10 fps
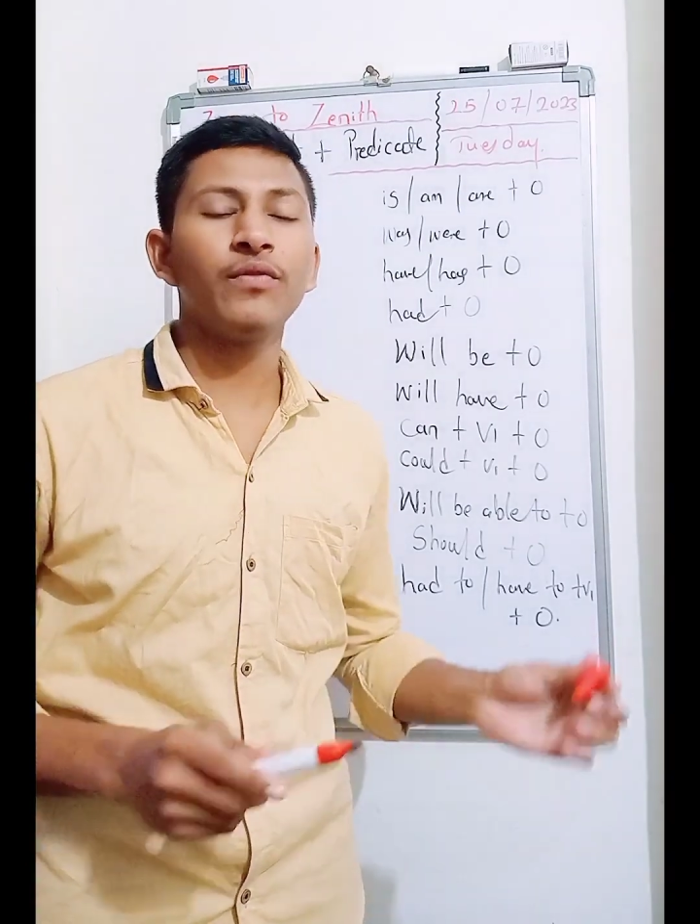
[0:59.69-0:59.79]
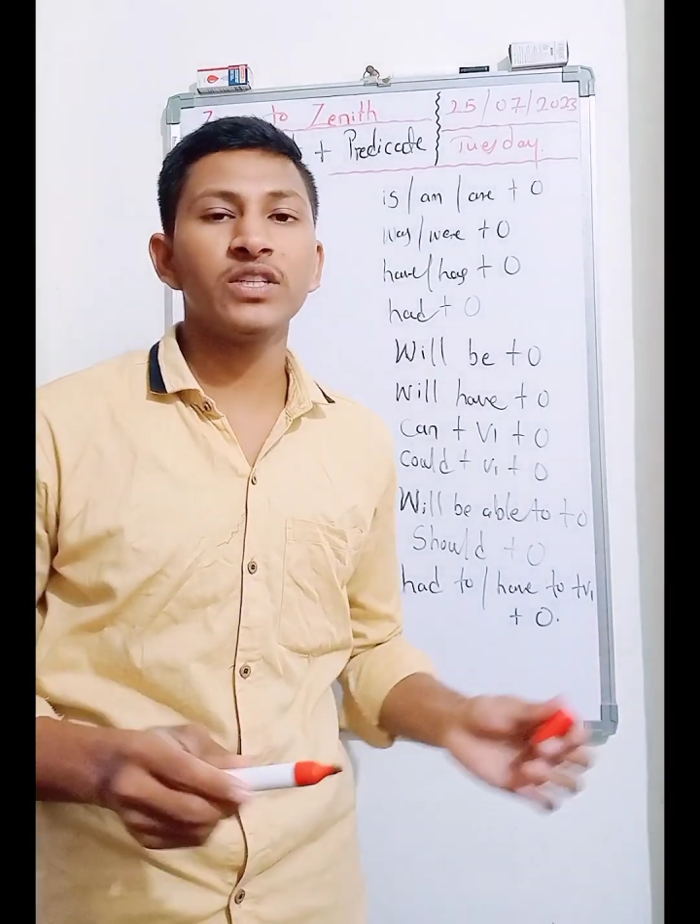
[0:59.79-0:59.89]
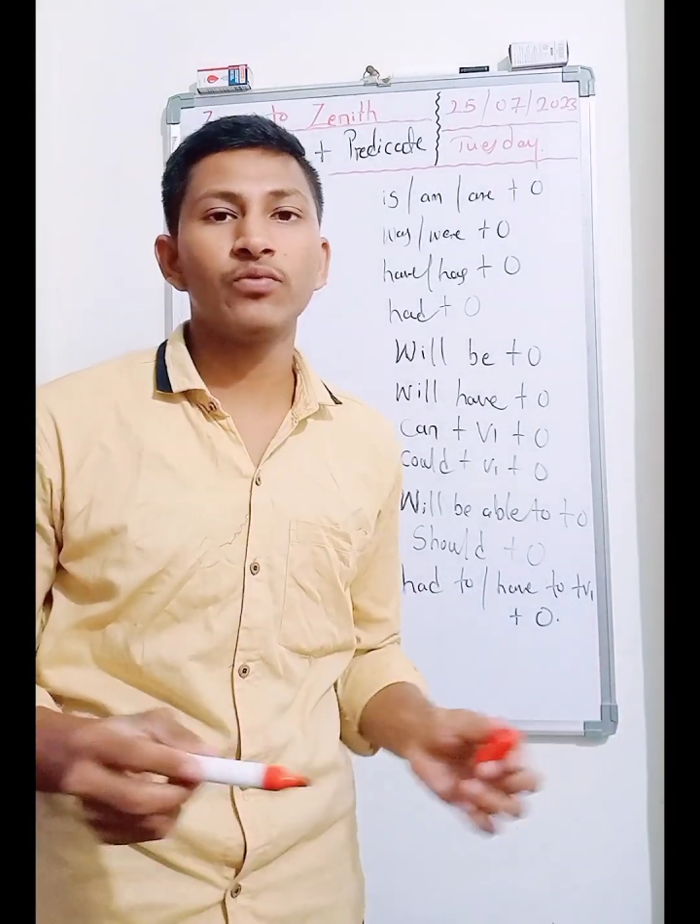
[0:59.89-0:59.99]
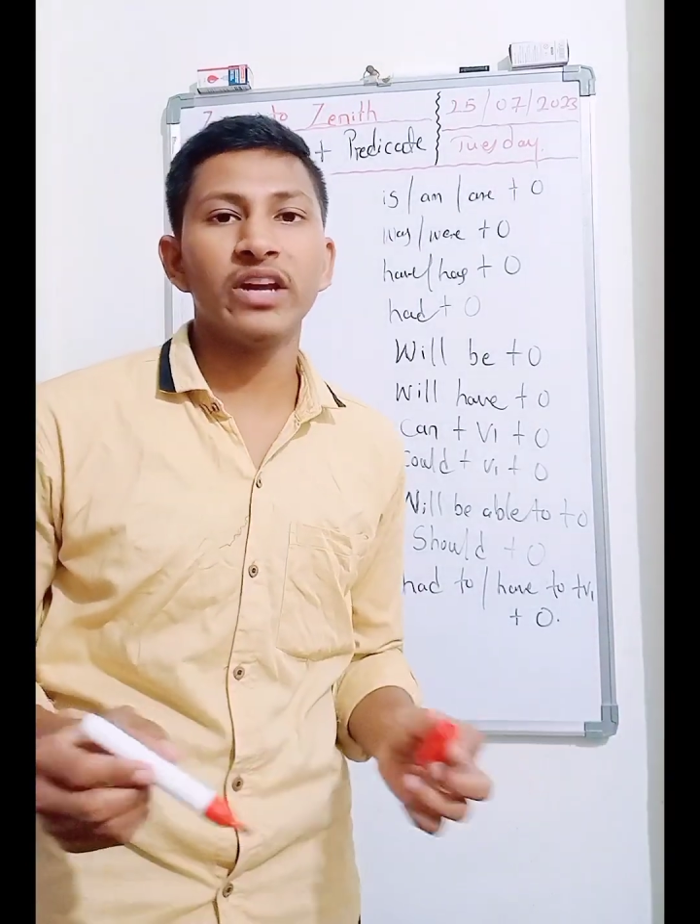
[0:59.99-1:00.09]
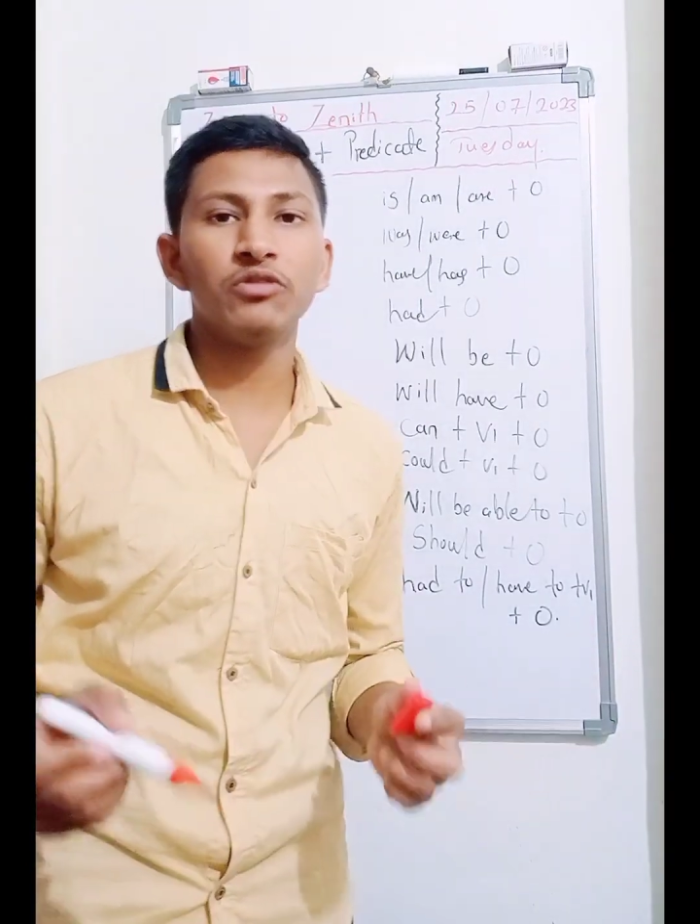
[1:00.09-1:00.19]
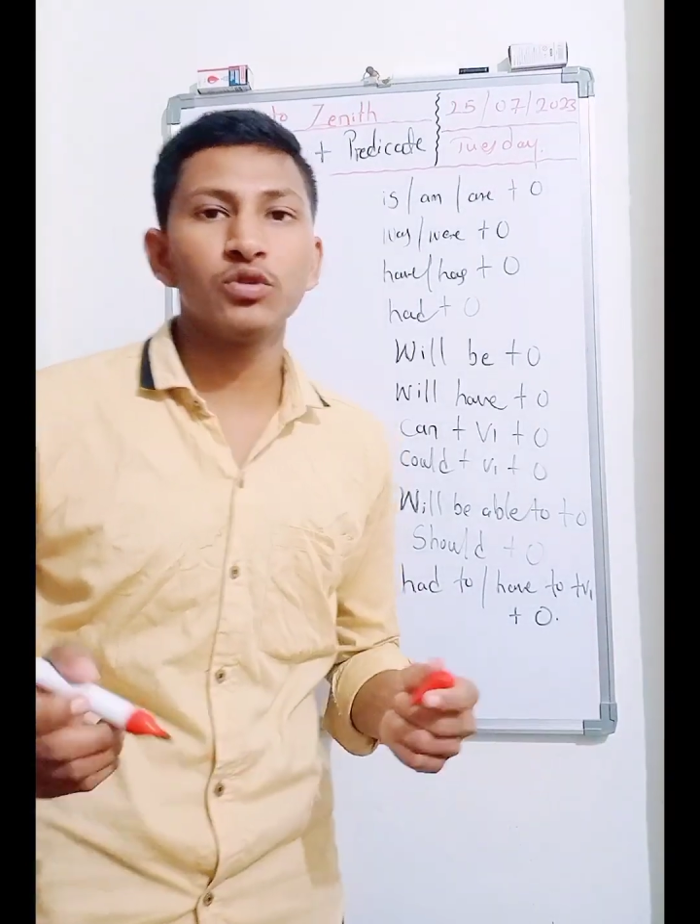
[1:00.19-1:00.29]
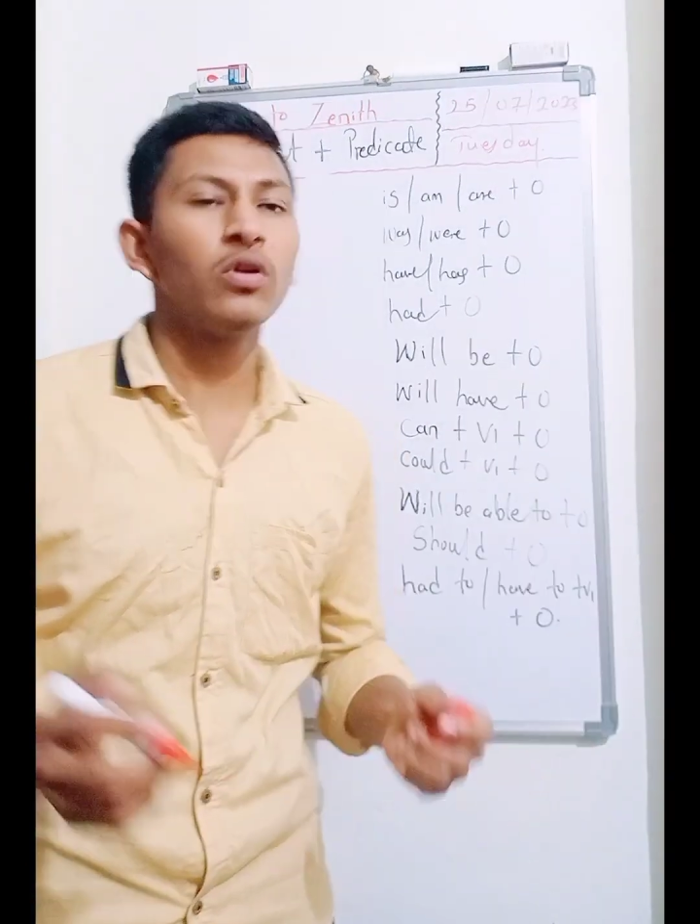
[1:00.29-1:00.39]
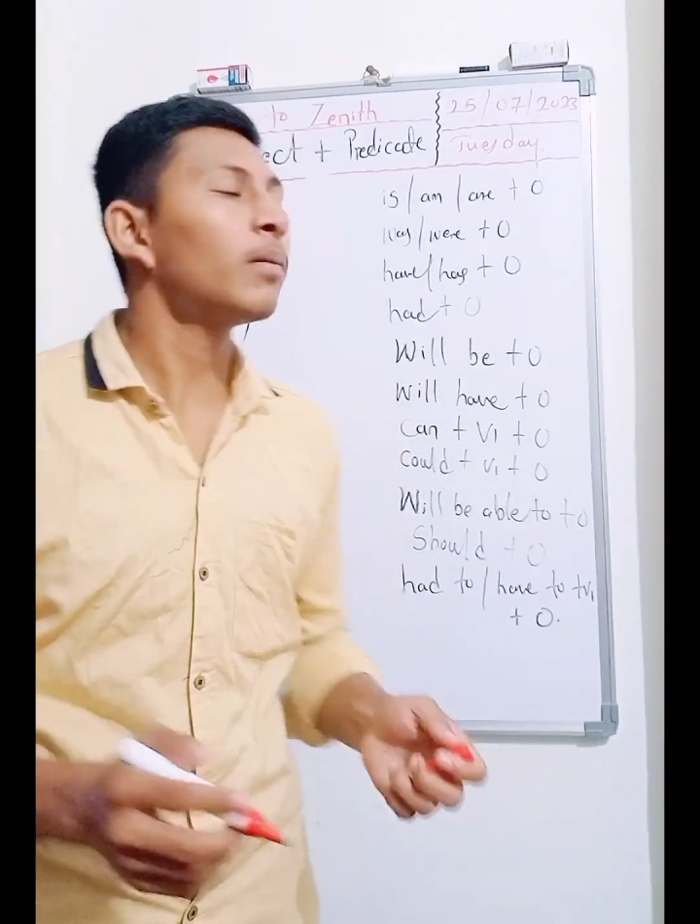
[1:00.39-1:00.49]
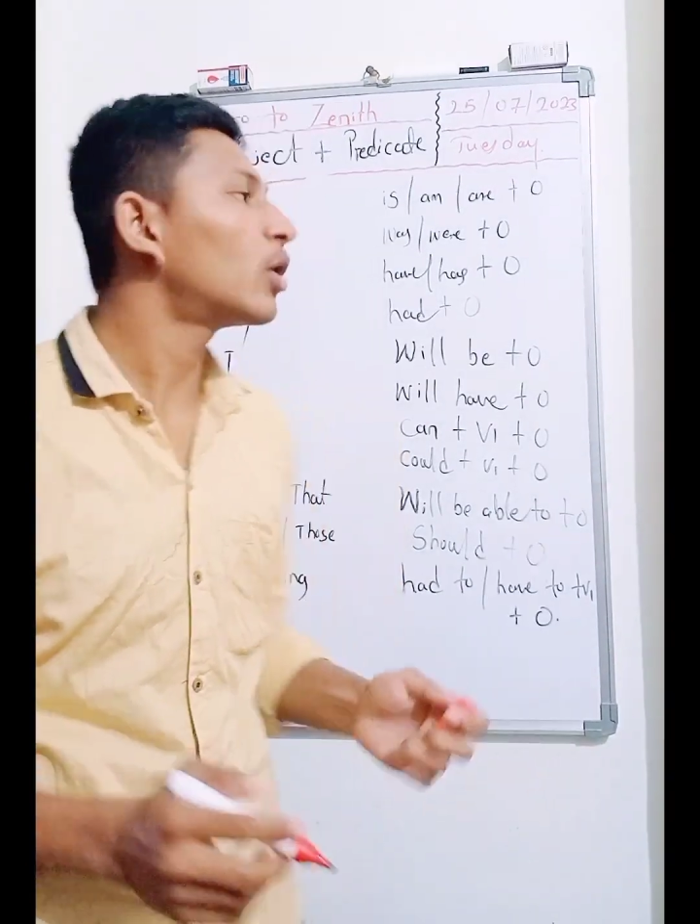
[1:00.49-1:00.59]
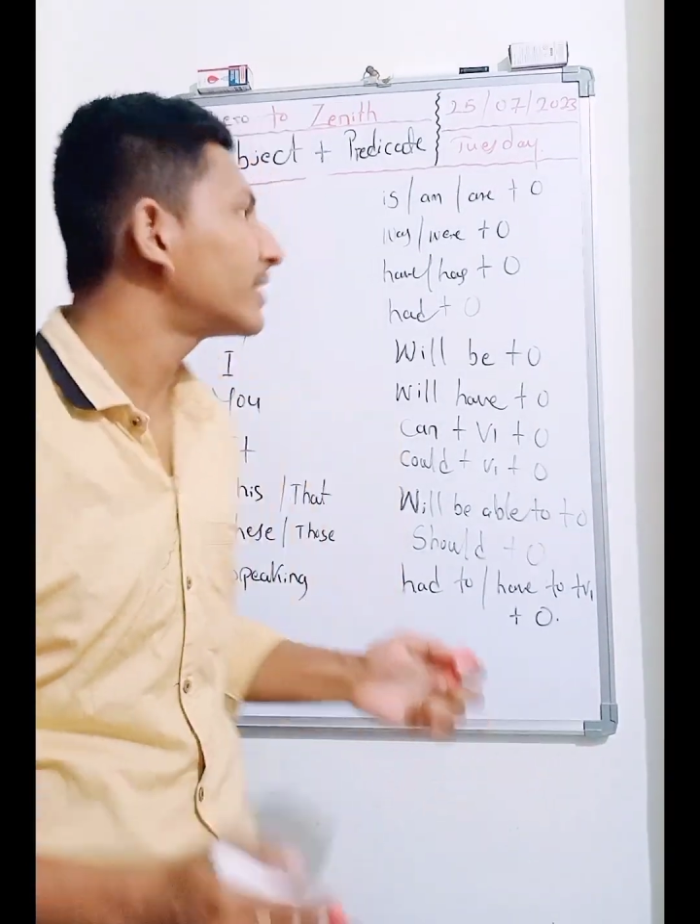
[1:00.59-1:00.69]
first we have to
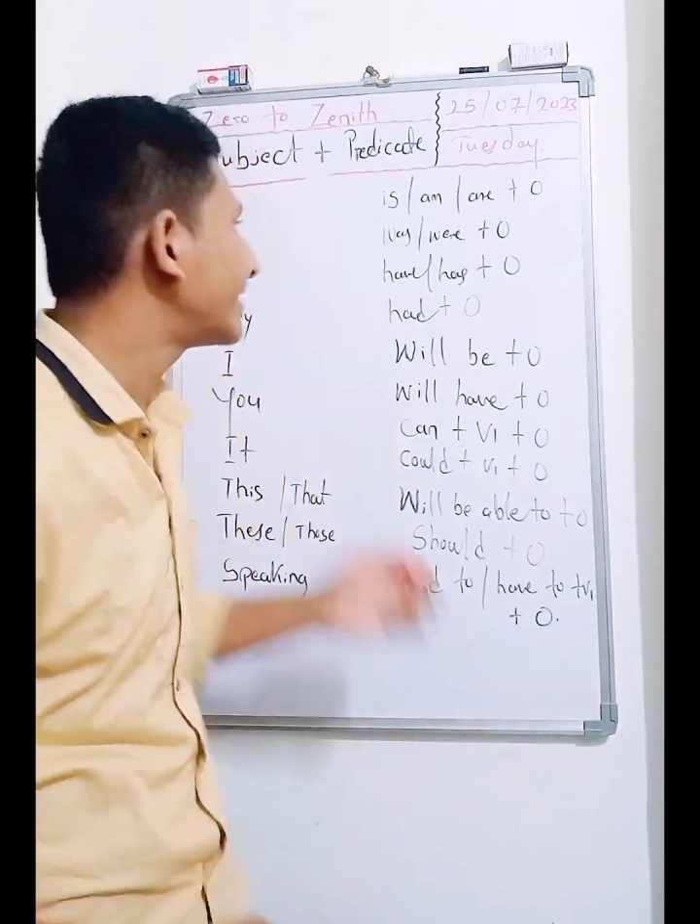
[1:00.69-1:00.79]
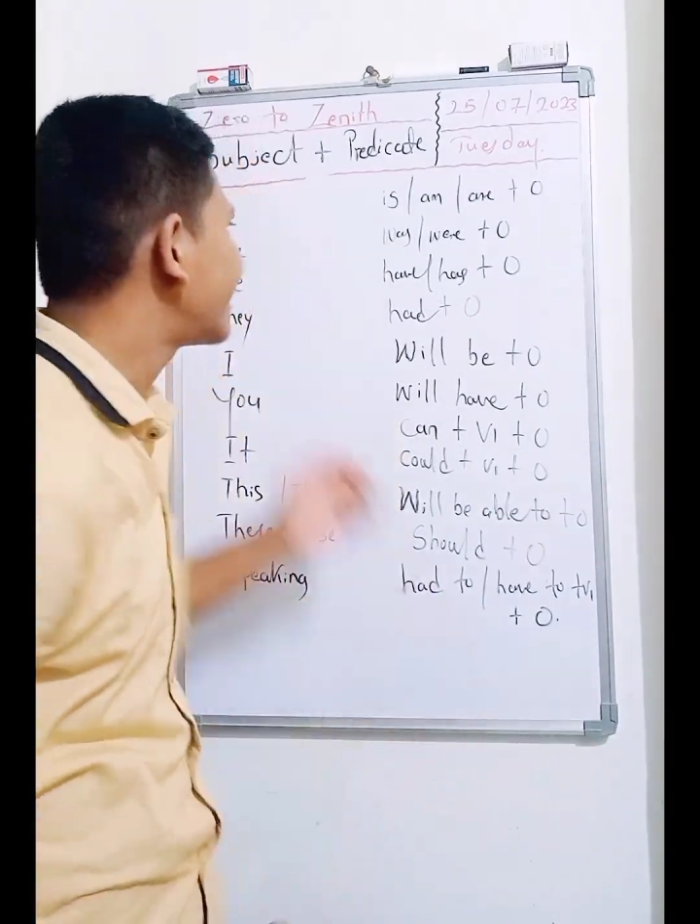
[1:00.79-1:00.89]
know about the